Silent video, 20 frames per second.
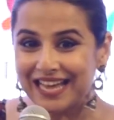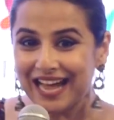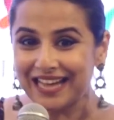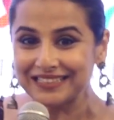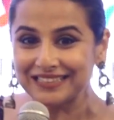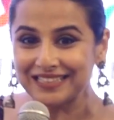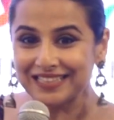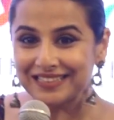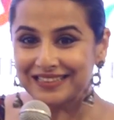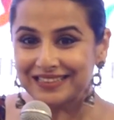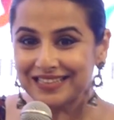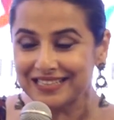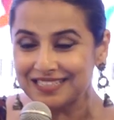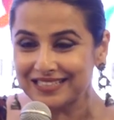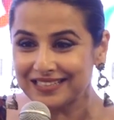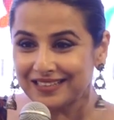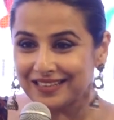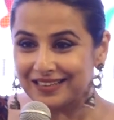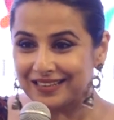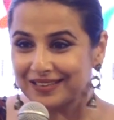I think the
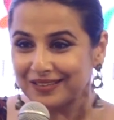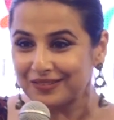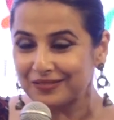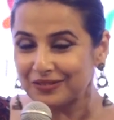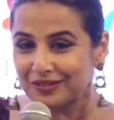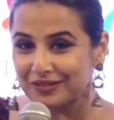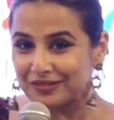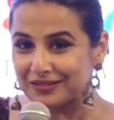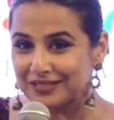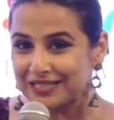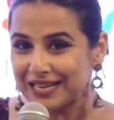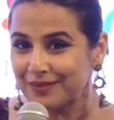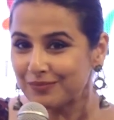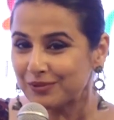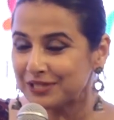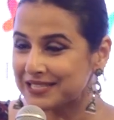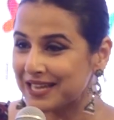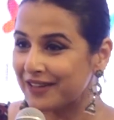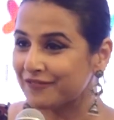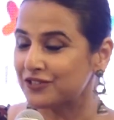
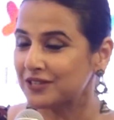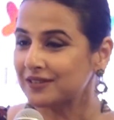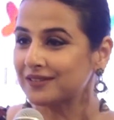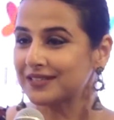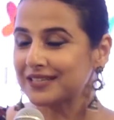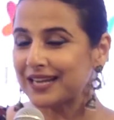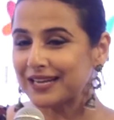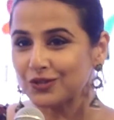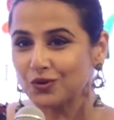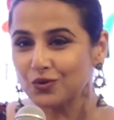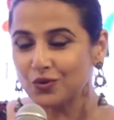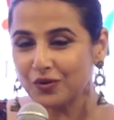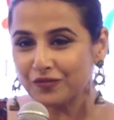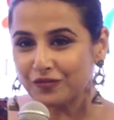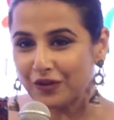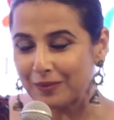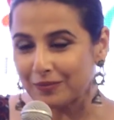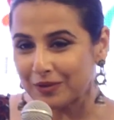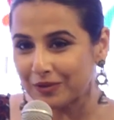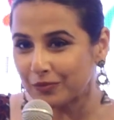tables have turned. I don't know
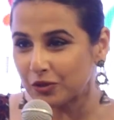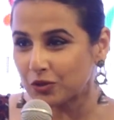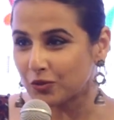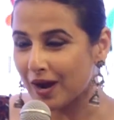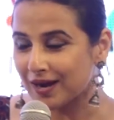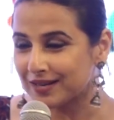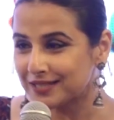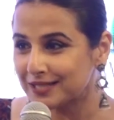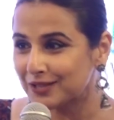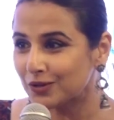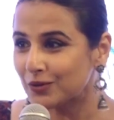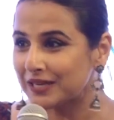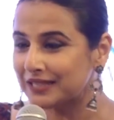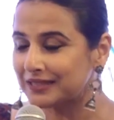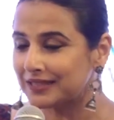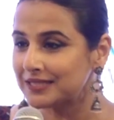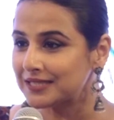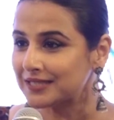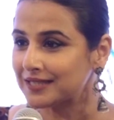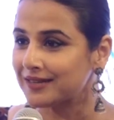if I'm able to
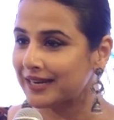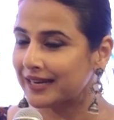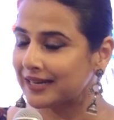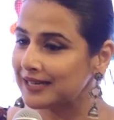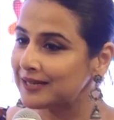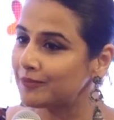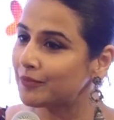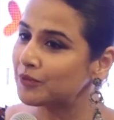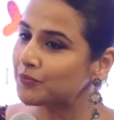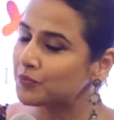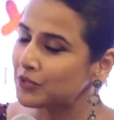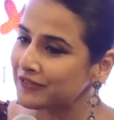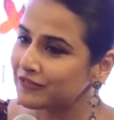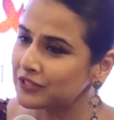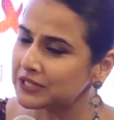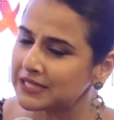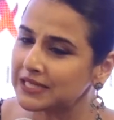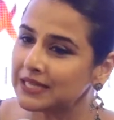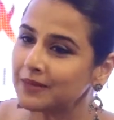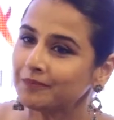articulate this correctly, but
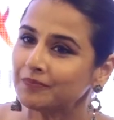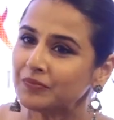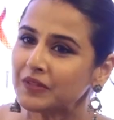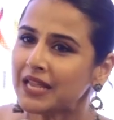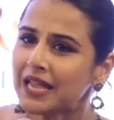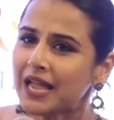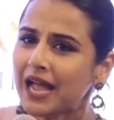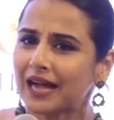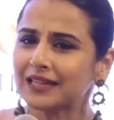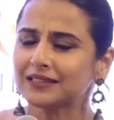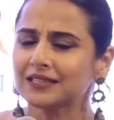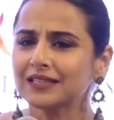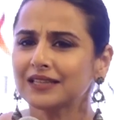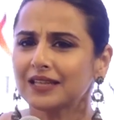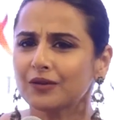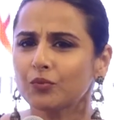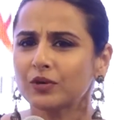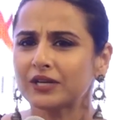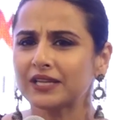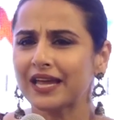previously, I think
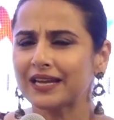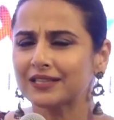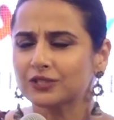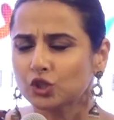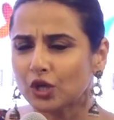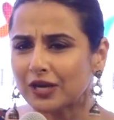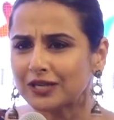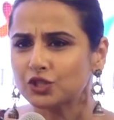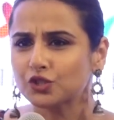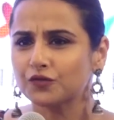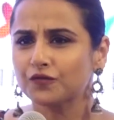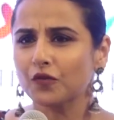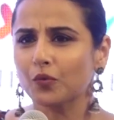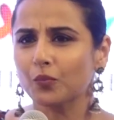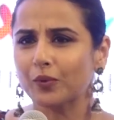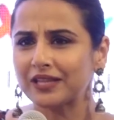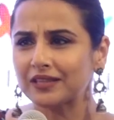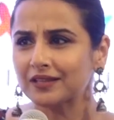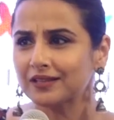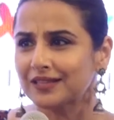they would get judged for
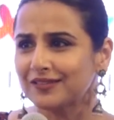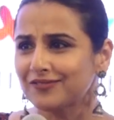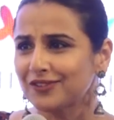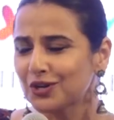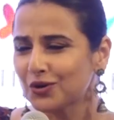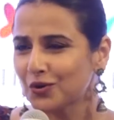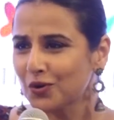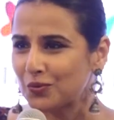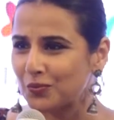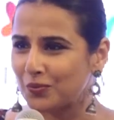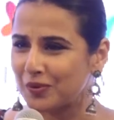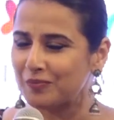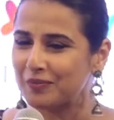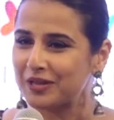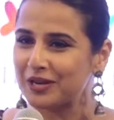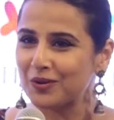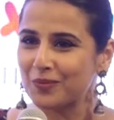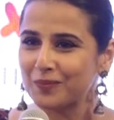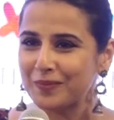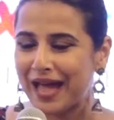whether they were good
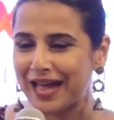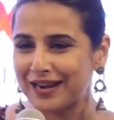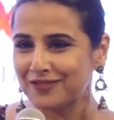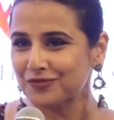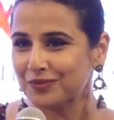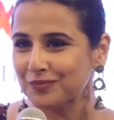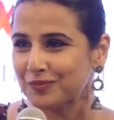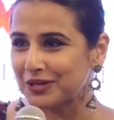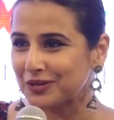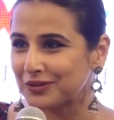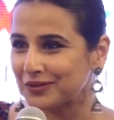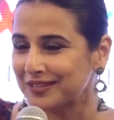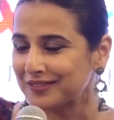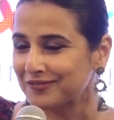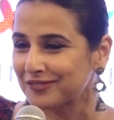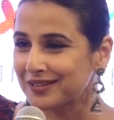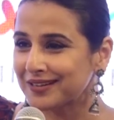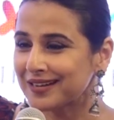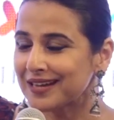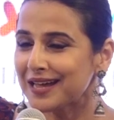women or bad women, or they
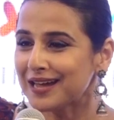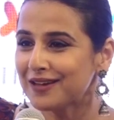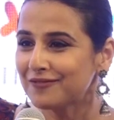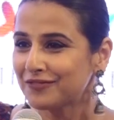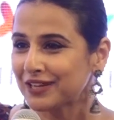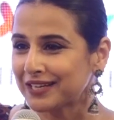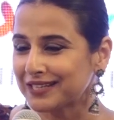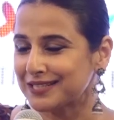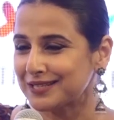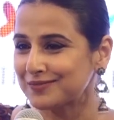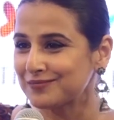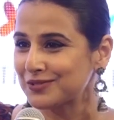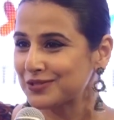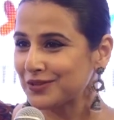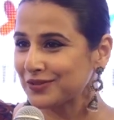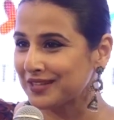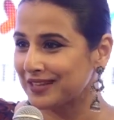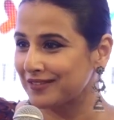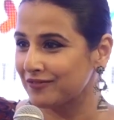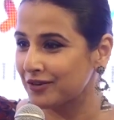were victims
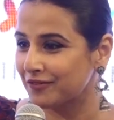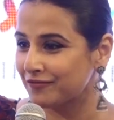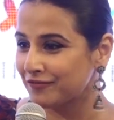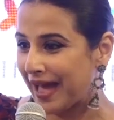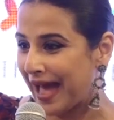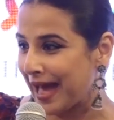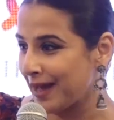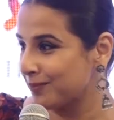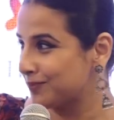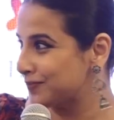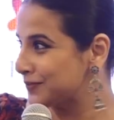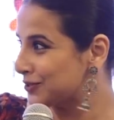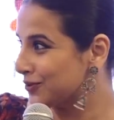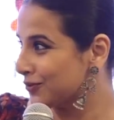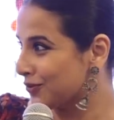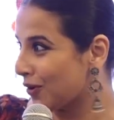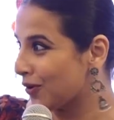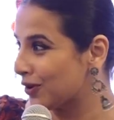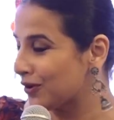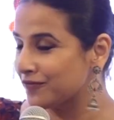or they were vamps
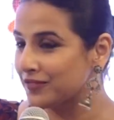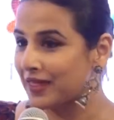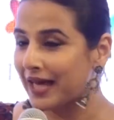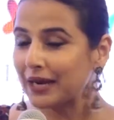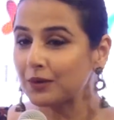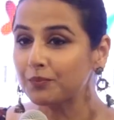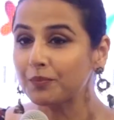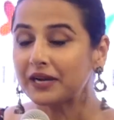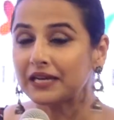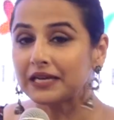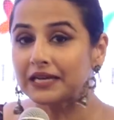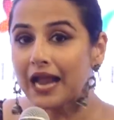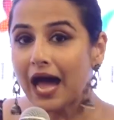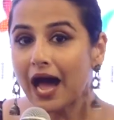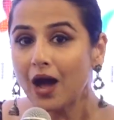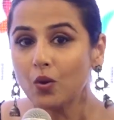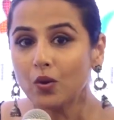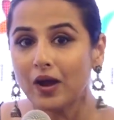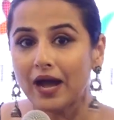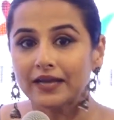or all of that. But
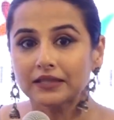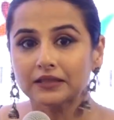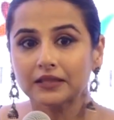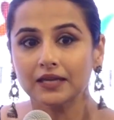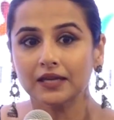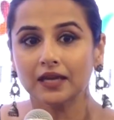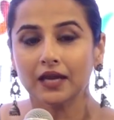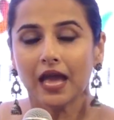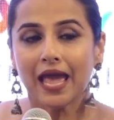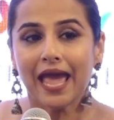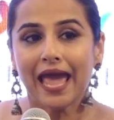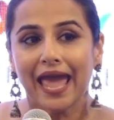now I think